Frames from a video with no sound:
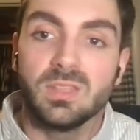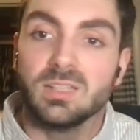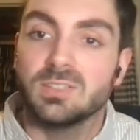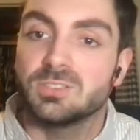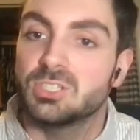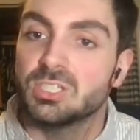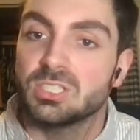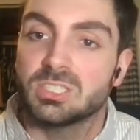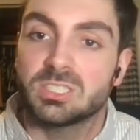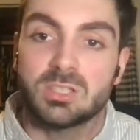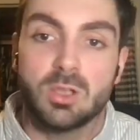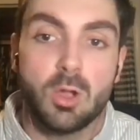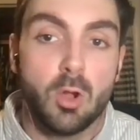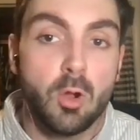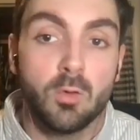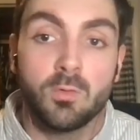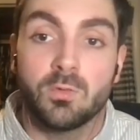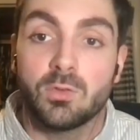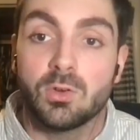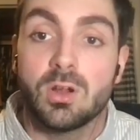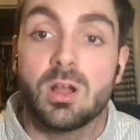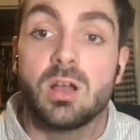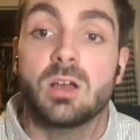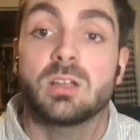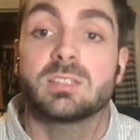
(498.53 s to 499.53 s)
just
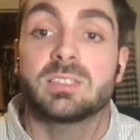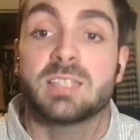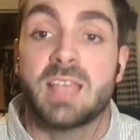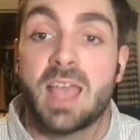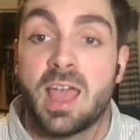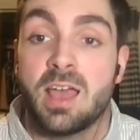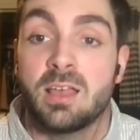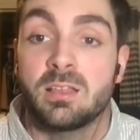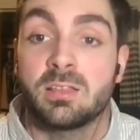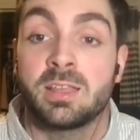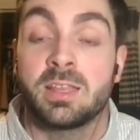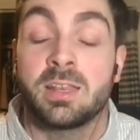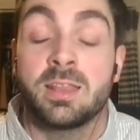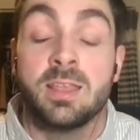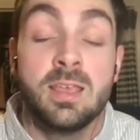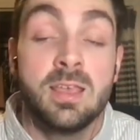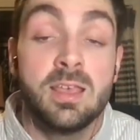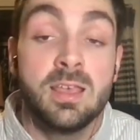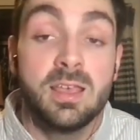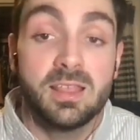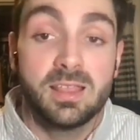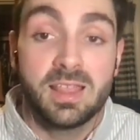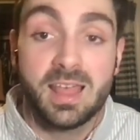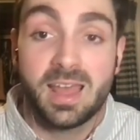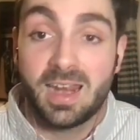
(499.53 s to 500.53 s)
overall talent
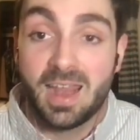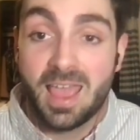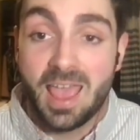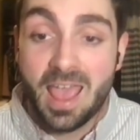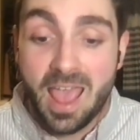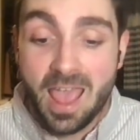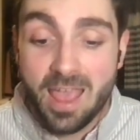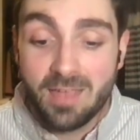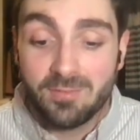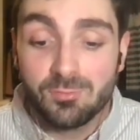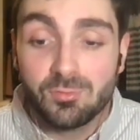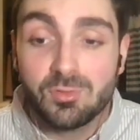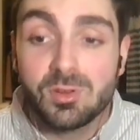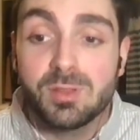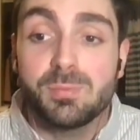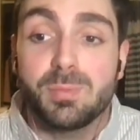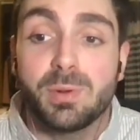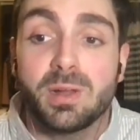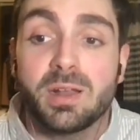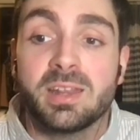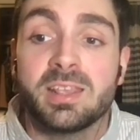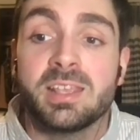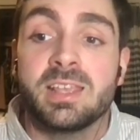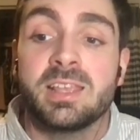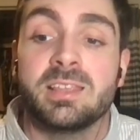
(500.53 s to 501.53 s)
that
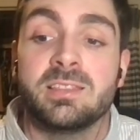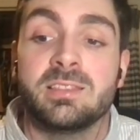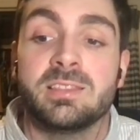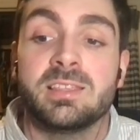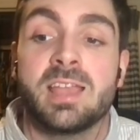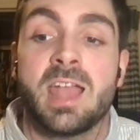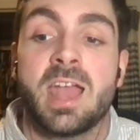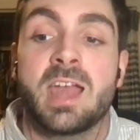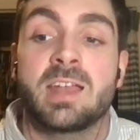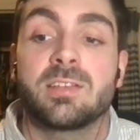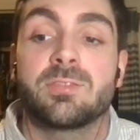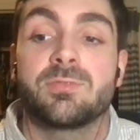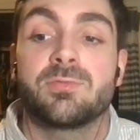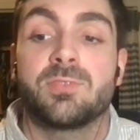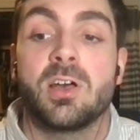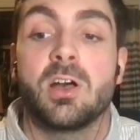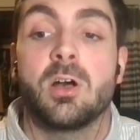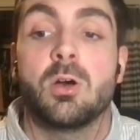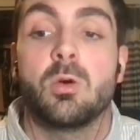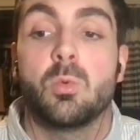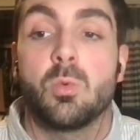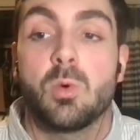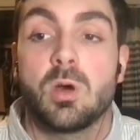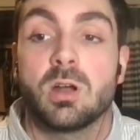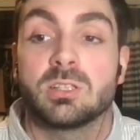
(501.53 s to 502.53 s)
everybody in the
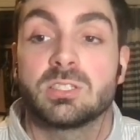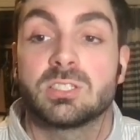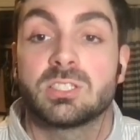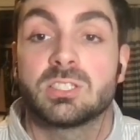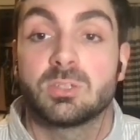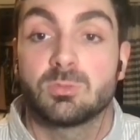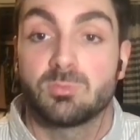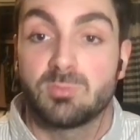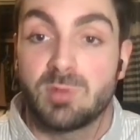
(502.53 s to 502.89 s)
NFL wants to